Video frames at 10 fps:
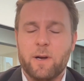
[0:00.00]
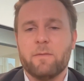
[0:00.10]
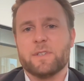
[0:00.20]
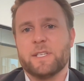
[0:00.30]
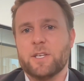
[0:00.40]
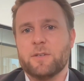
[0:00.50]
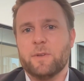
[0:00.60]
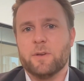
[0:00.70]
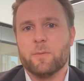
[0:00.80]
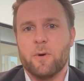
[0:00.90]
conversation with
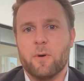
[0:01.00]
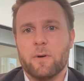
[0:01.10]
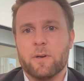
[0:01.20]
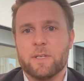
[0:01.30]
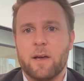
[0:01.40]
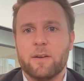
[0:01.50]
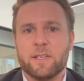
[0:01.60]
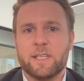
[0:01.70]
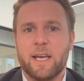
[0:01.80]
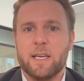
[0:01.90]
your broker to
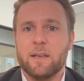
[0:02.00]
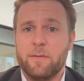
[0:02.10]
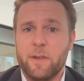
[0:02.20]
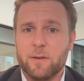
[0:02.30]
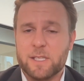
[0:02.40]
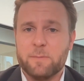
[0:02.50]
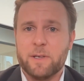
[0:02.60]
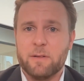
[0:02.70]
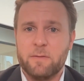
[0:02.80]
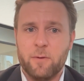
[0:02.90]
understand if they'll
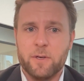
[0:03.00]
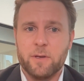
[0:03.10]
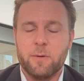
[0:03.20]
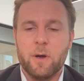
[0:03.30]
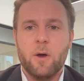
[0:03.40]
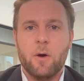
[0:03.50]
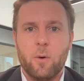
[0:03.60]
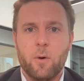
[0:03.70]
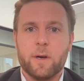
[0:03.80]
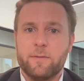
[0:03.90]
submit for you
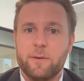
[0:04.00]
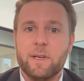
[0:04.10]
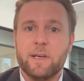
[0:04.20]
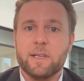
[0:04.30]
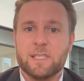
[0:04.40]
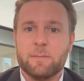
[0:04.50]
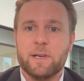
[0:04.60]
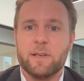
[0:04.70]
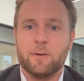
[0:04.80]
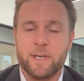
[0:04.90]
or if you need to submit
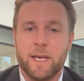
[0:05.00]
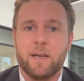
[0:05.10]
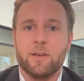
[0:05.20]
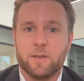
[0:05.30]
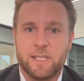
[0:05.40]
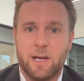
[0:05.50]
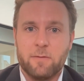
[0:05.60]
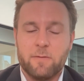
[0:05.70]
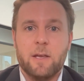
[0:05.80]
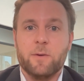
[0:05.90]
your data yourself.
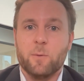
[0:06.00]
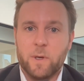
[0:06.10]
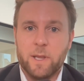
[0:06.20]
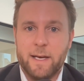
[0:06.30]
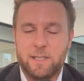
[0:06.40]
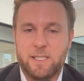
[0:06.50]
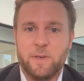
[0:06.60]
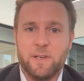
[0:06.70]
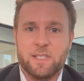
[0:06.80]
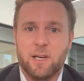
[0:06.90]
If you would like to submit
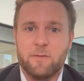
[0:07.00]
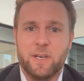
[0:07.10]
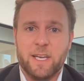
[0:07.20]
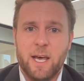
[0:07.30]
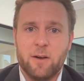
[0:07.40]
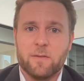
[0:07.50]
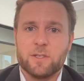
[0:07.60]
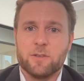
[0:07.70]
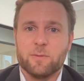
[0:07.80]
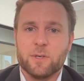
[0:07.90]
yourself, you can head over
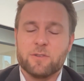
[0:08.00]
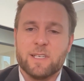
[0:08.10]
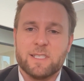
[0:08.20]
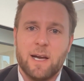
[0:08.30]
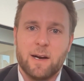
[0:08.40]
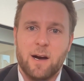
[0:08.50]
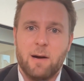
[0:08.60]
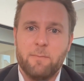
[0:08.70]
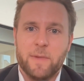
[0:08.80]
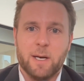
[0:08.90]
to
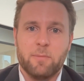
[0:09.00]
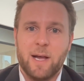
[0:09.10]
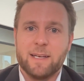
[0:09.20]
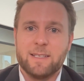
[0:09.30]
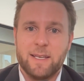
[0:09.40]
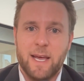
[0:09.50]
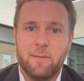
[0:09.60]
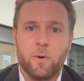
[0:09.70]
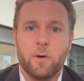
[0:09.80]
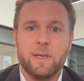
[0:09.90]
realtrends.com and apply today. We're
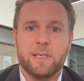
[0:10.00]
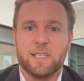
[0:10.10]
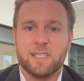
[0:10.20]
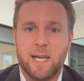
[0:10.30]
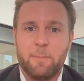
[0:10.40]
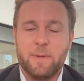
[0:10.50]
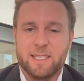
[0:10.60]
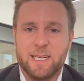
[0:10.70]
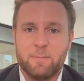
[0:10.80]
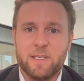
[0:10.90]
going to stop
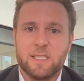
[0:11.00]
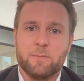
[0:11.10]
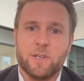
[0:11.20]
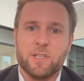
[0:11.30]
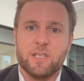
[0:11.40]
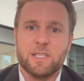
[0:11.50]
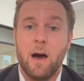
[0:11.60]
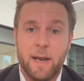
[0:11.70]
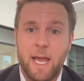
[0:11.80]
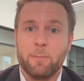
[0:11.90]
accepting submissions
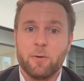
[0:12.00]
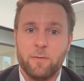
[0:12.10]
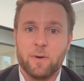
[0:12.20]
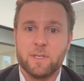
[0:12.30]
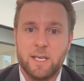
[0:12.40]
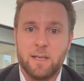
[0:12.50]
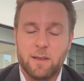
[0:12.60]
on April 14th,